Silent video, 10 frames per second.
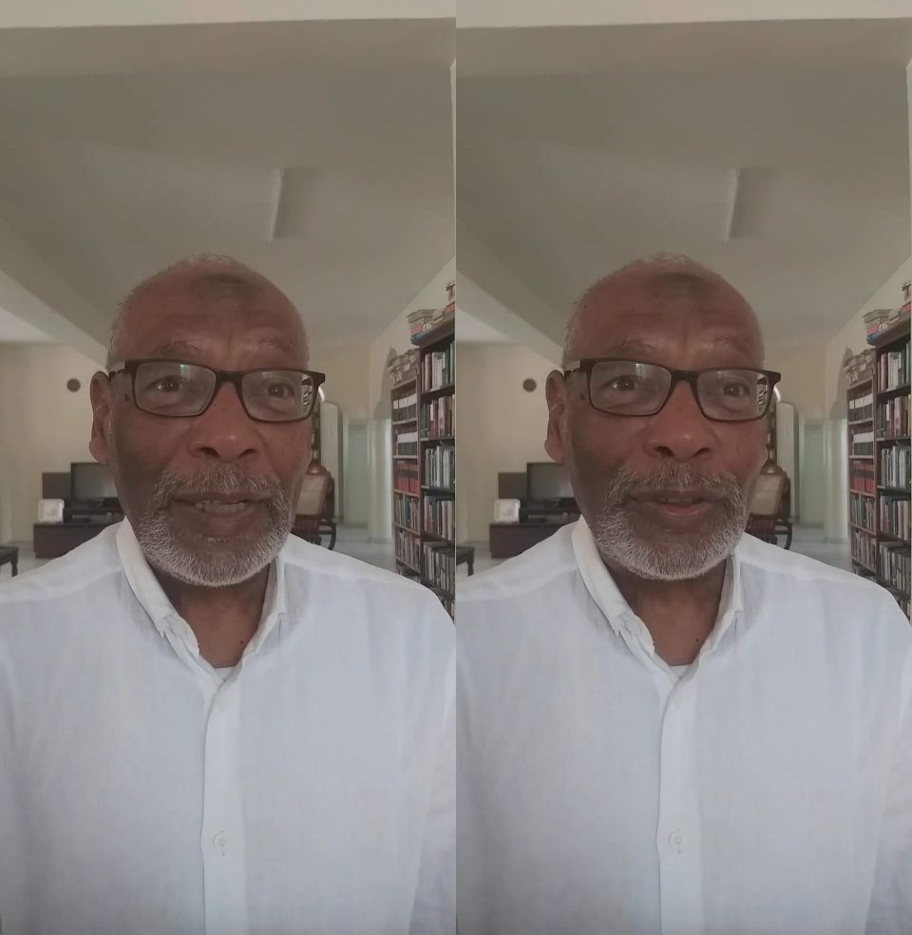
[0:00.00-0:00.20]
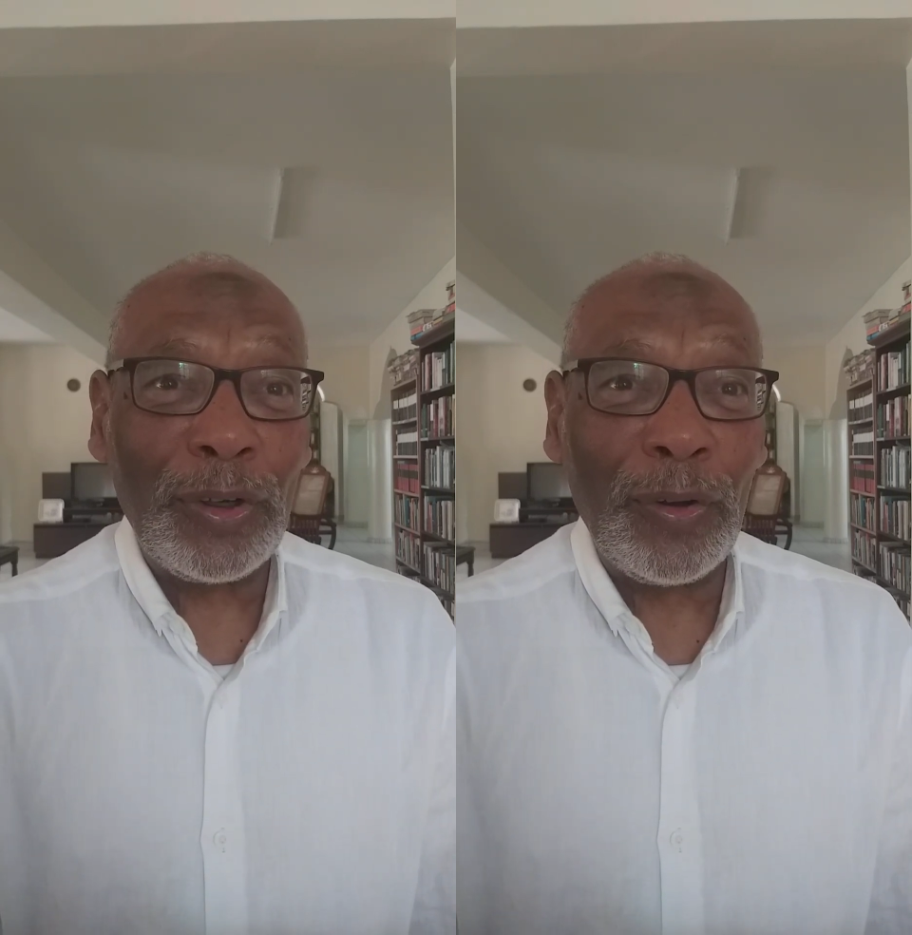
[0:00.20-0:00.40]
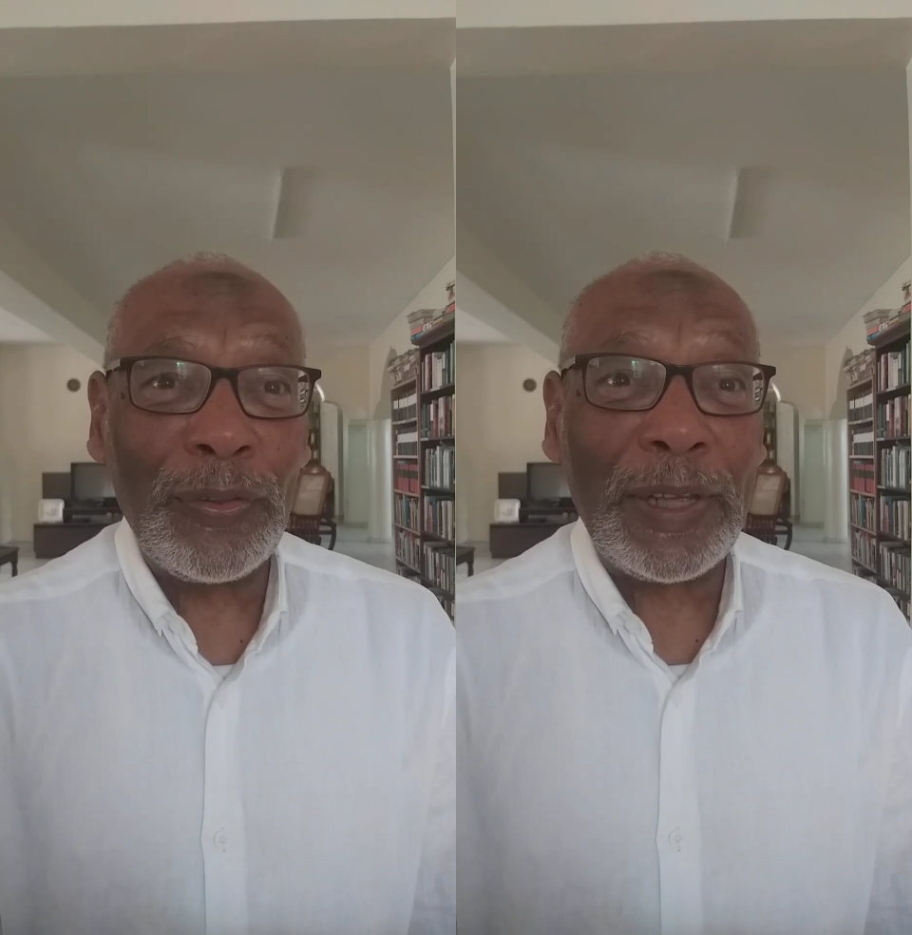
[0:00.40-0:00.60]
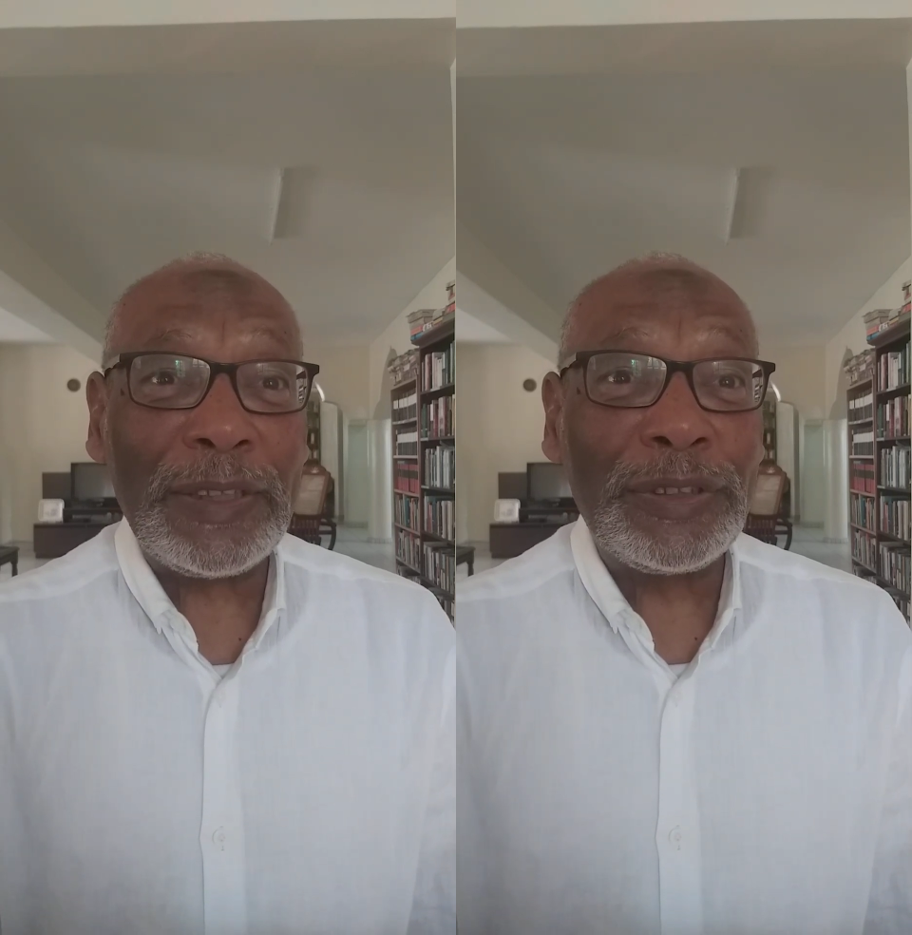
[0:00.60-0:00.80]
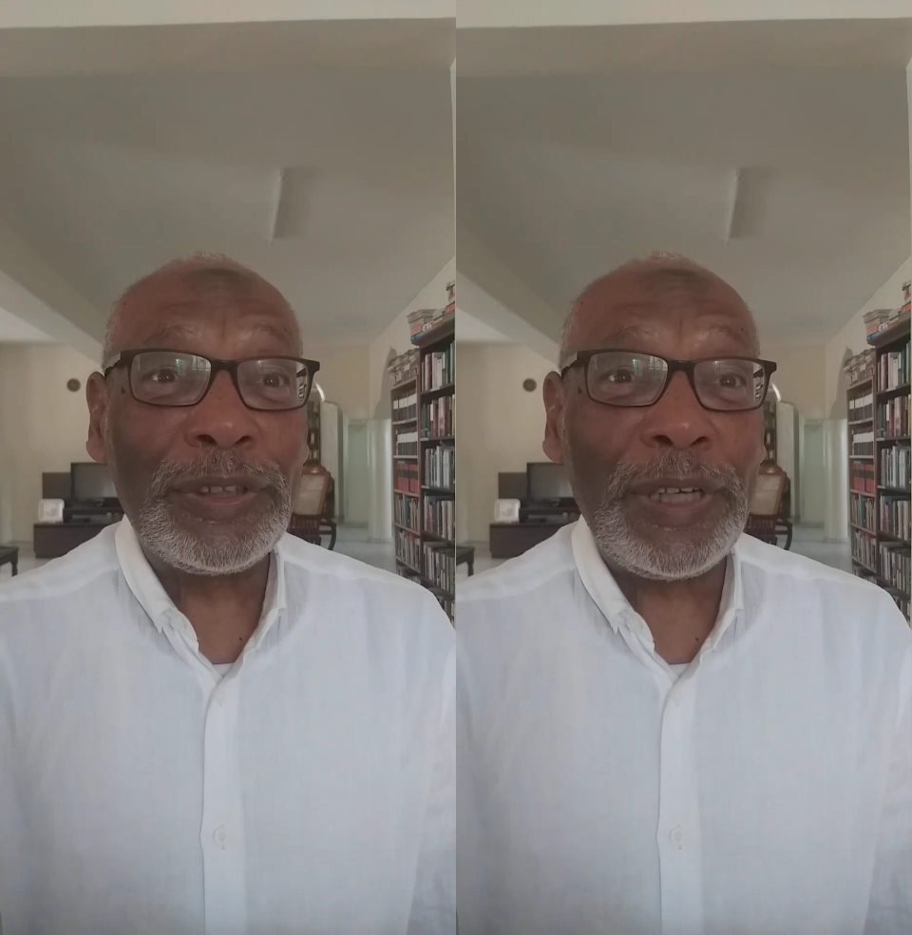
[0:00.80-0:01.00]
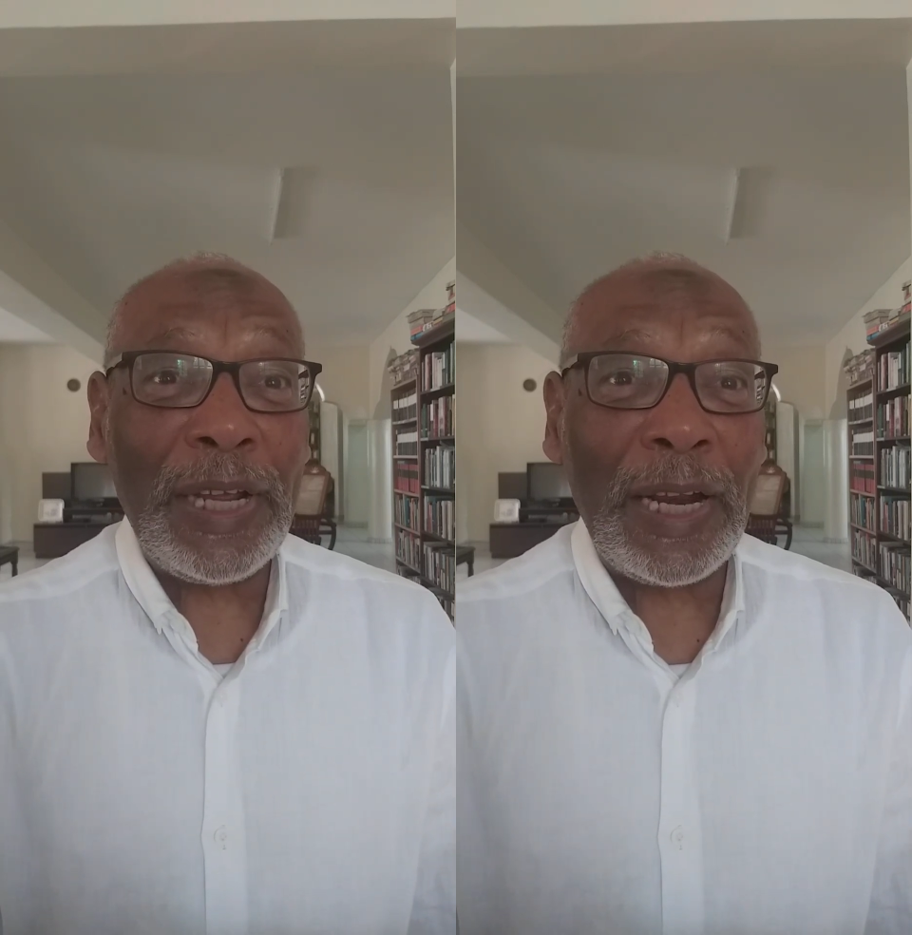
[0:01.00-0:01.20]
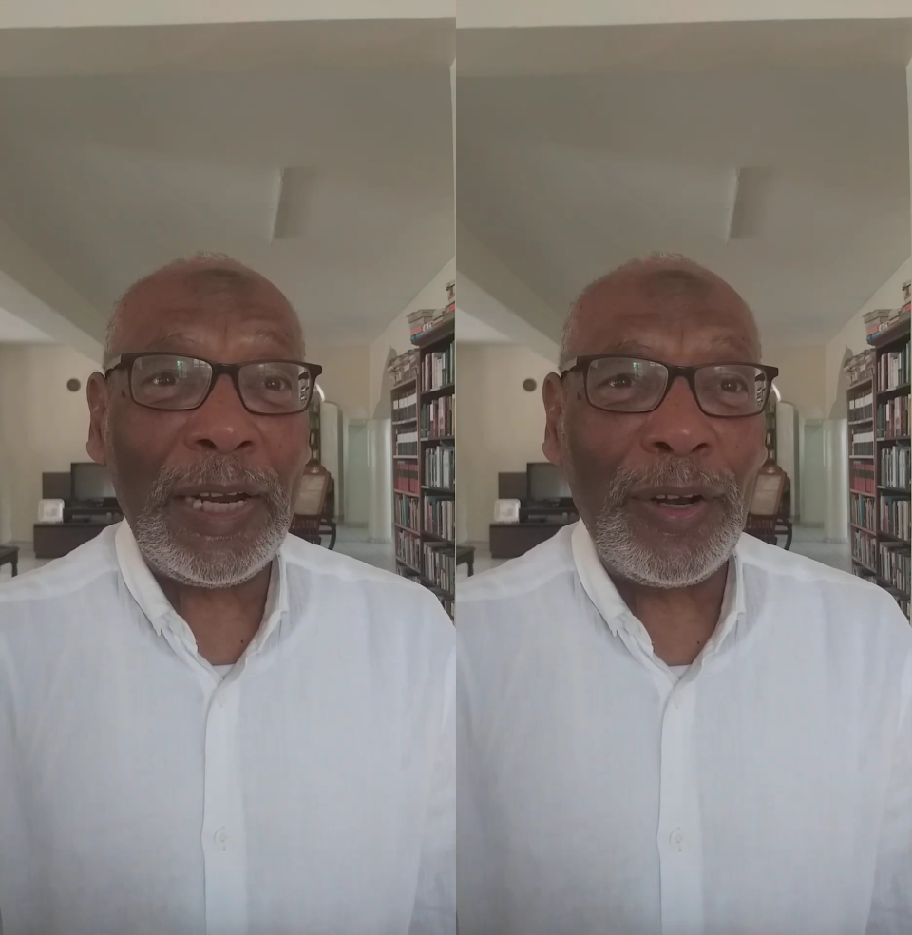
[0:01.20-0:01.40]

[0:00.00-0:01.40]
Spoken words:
So there is really